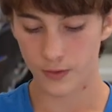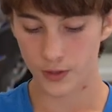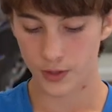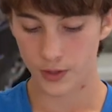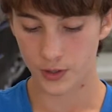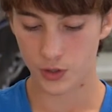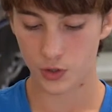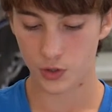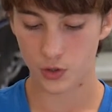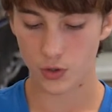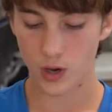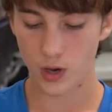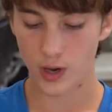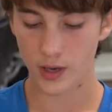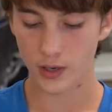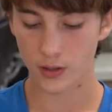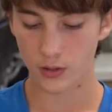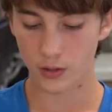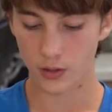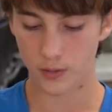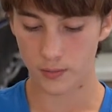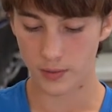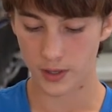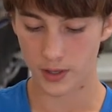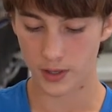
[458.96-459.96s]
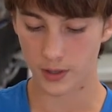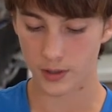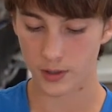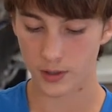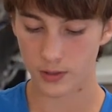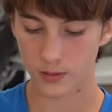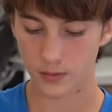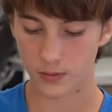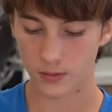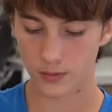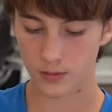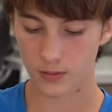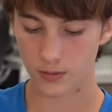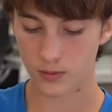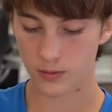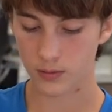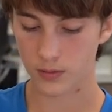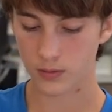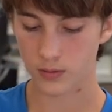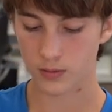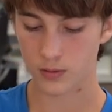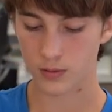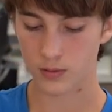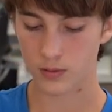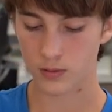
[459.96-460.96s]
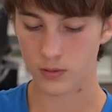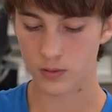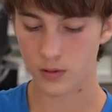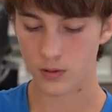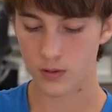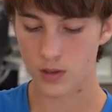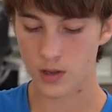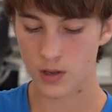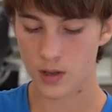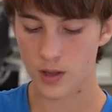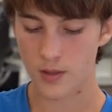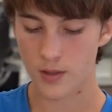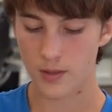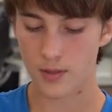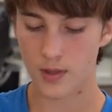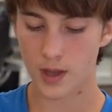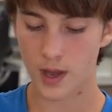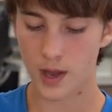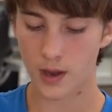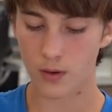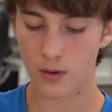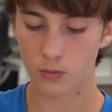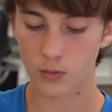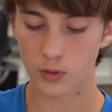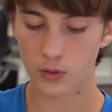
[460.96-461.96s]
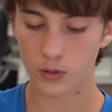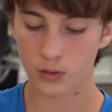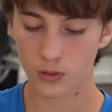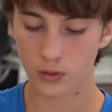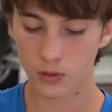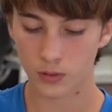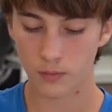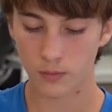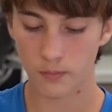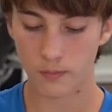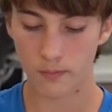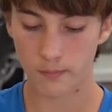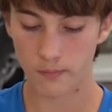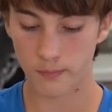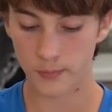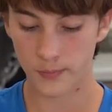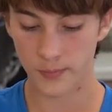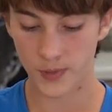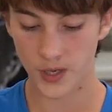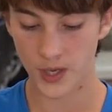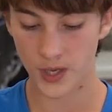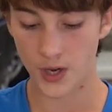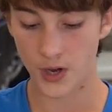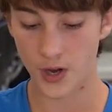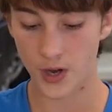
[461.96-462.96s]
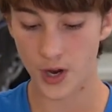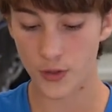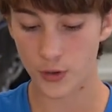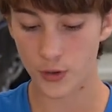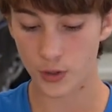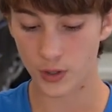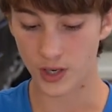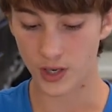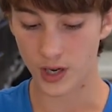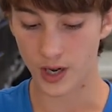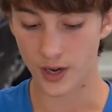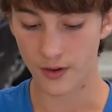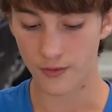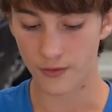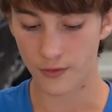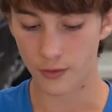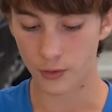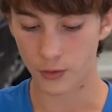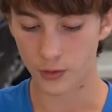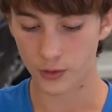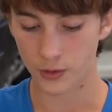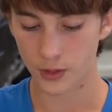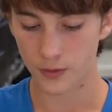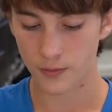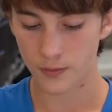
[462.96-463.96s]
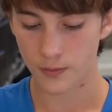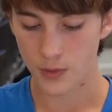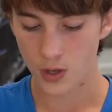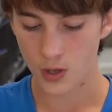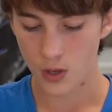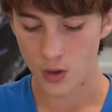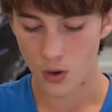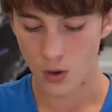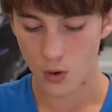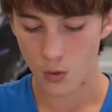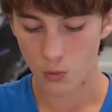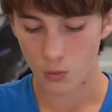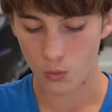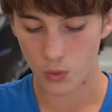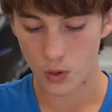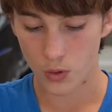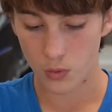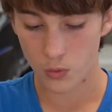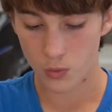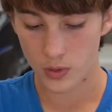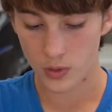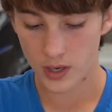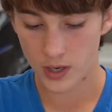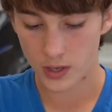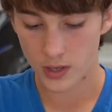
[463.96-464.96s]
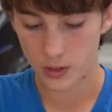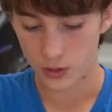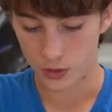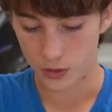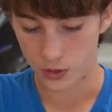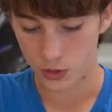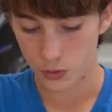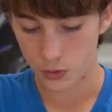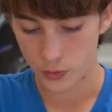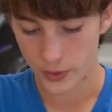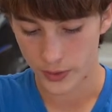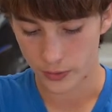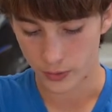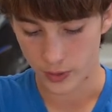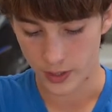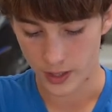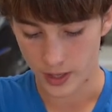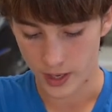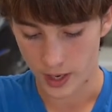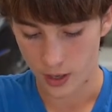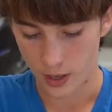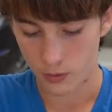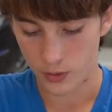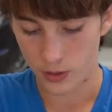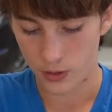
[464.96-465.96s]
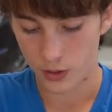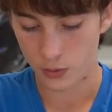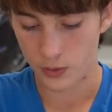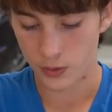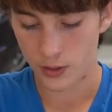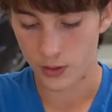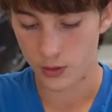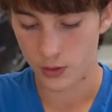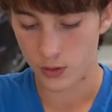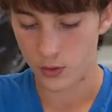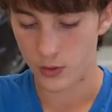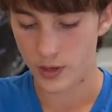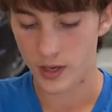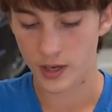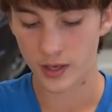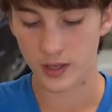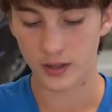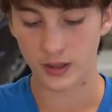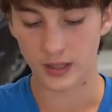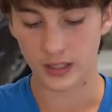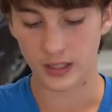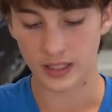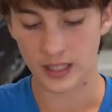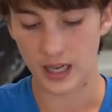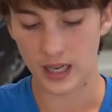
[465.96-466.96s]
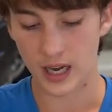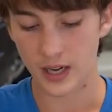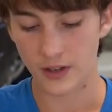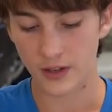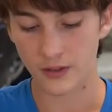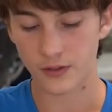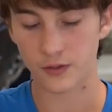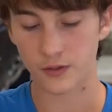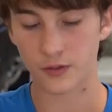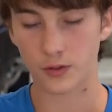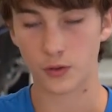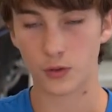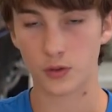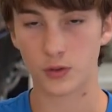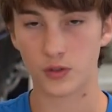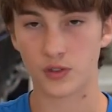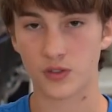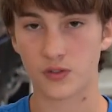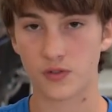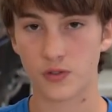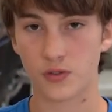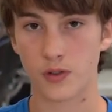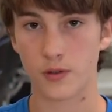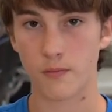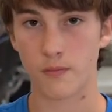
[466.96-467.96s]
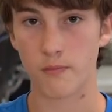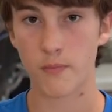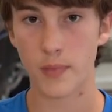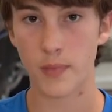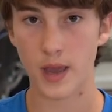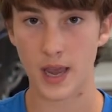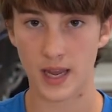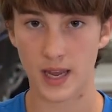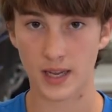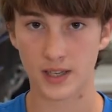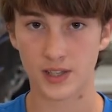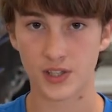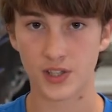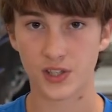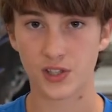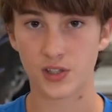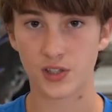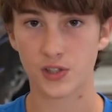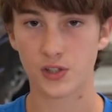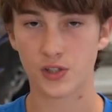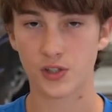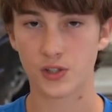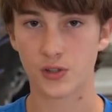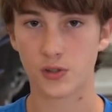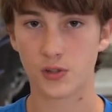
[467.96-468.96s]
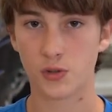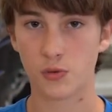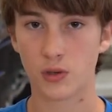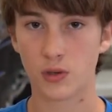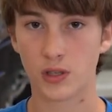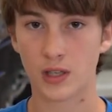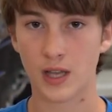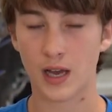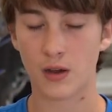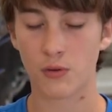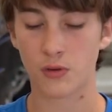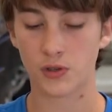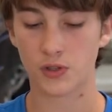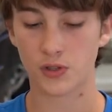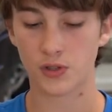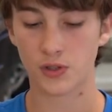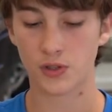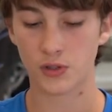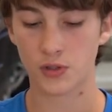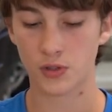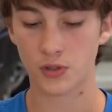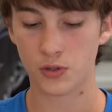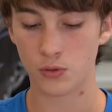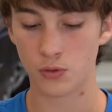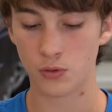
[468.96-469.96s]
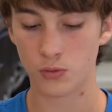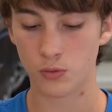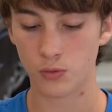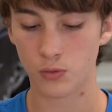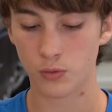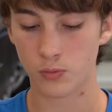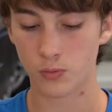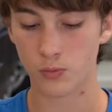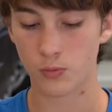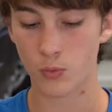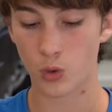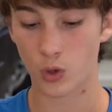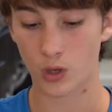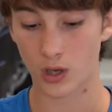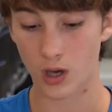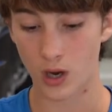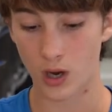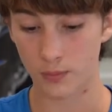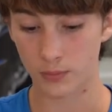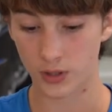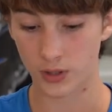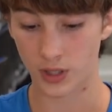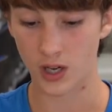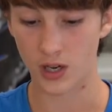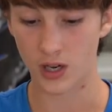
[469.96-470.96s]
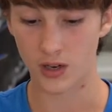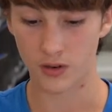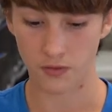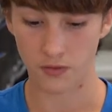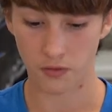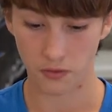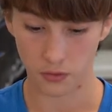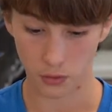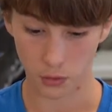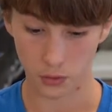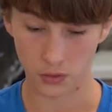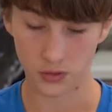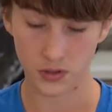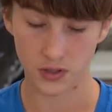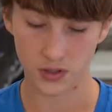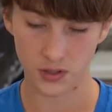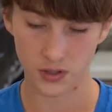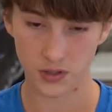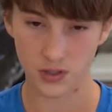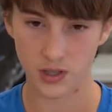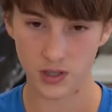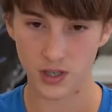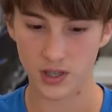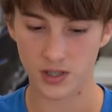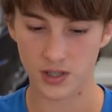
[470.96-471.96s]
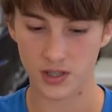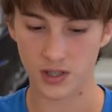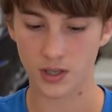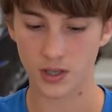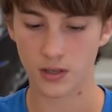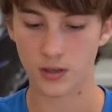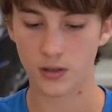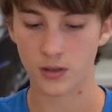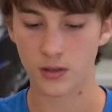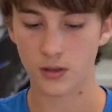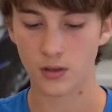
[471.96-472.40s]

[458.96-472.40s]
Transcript: this triangle up here that will be another guide fold. What we are doing right now is we are creating the guide folds for the base to allow us to do more complicated folds easy.